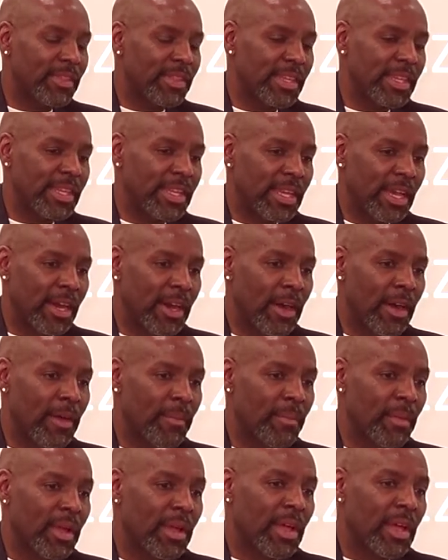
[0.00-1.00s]

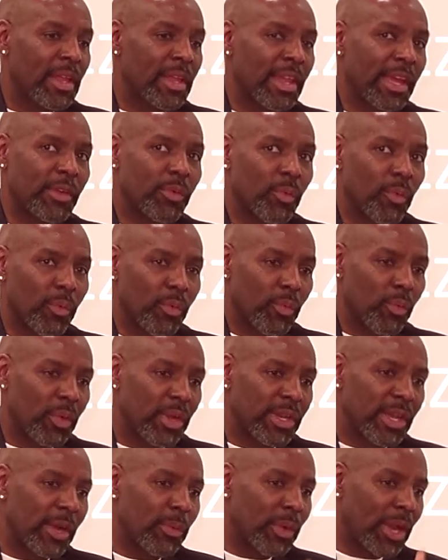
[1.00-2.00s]
the like
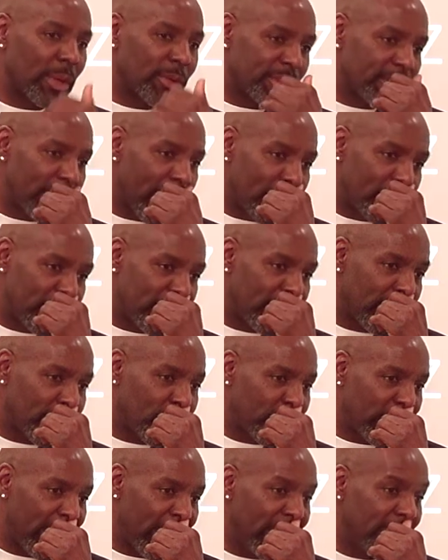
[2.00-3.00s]
when I was chopping it
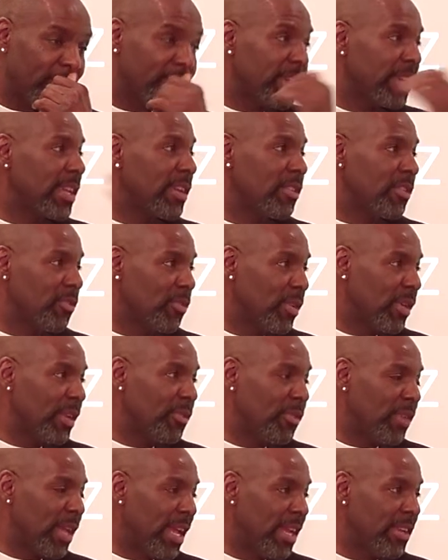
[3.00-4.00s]
up with Envy,
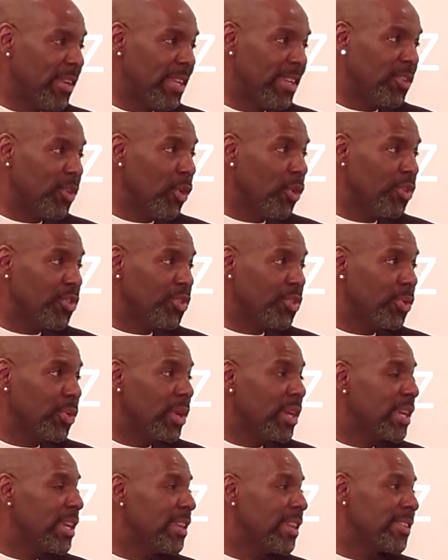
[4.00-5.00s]
and he told
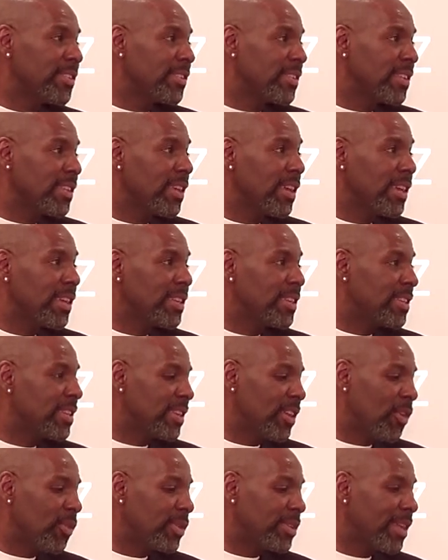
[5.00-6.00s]
you he doesn't.
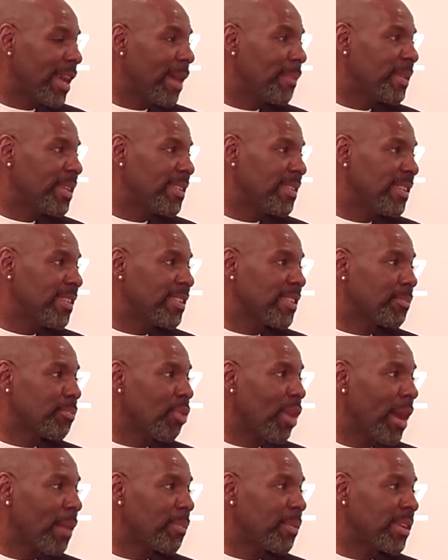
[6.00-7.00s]
The only time he sees his
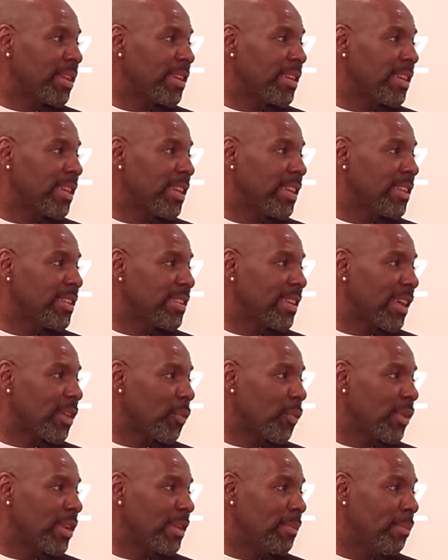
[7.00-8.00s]
property is
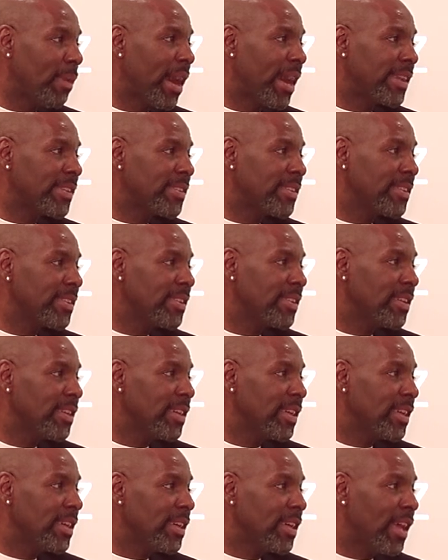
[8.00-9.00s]
like when he buys it
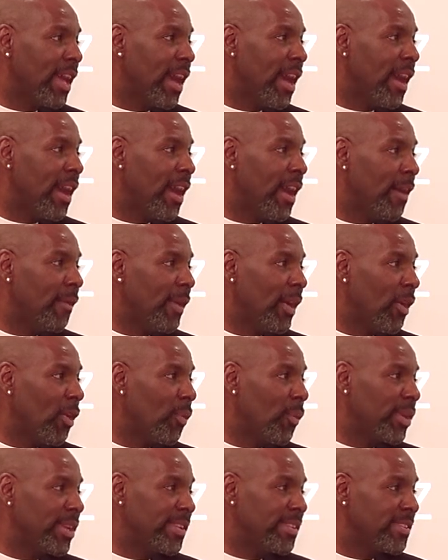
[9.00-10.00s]

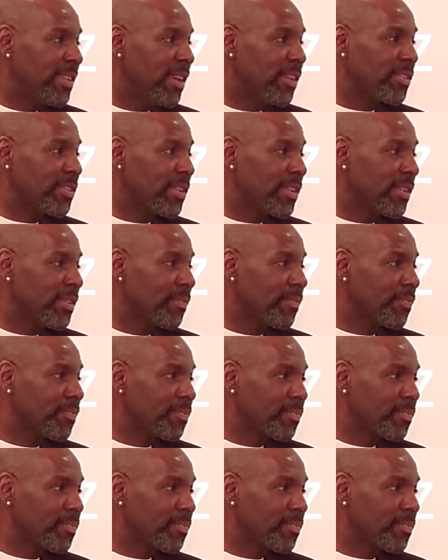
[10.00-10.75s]
or when he sells it.